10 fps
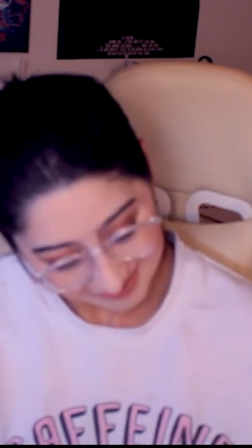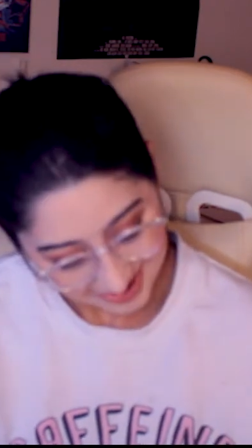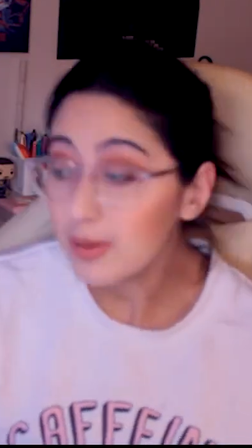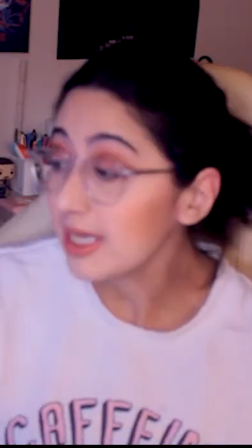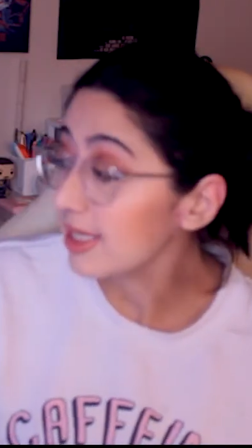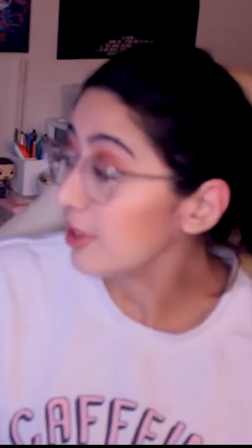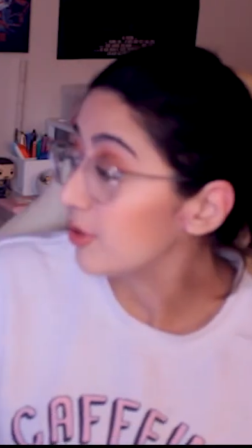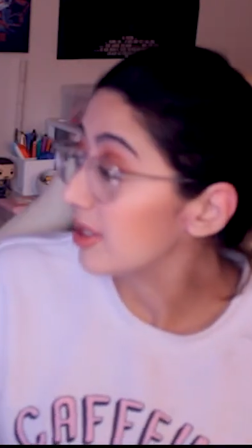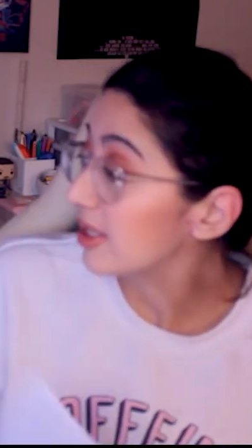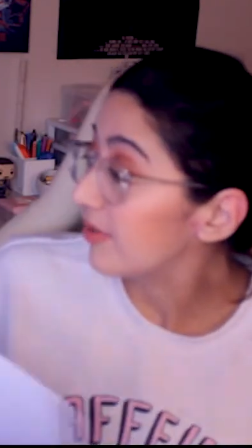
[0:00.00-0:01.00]
I hope you guys
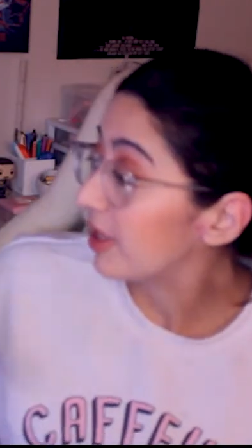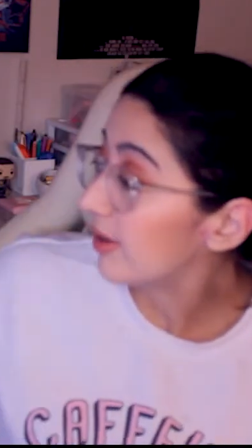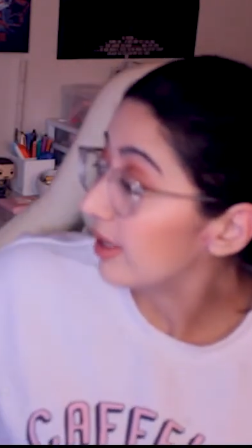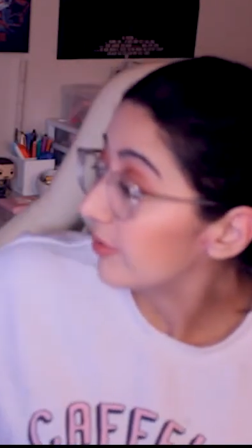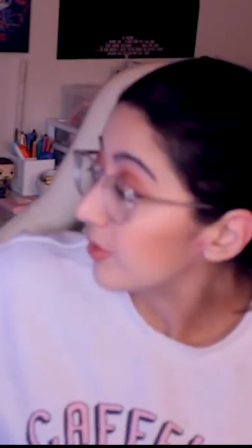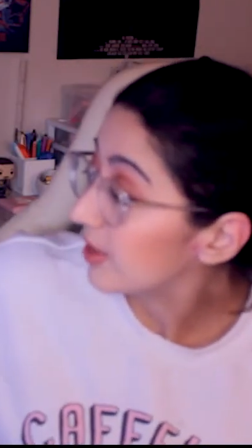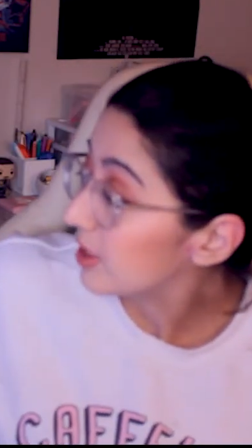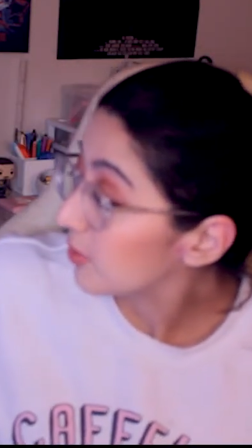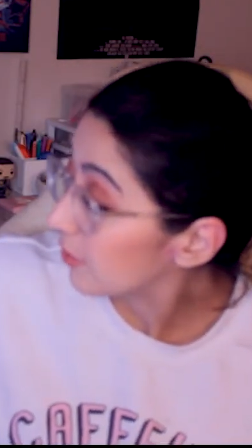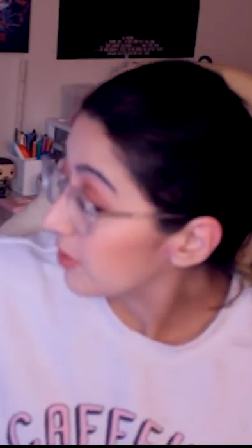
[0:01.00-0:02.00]
enjoyed this video. I love doing
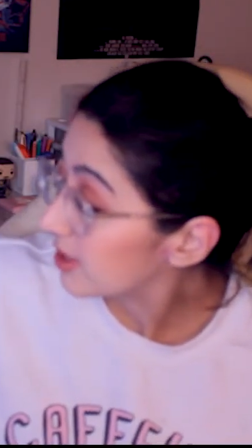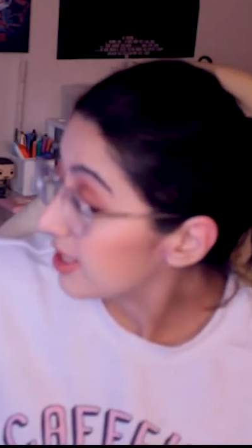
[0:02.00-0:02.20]
these reviews.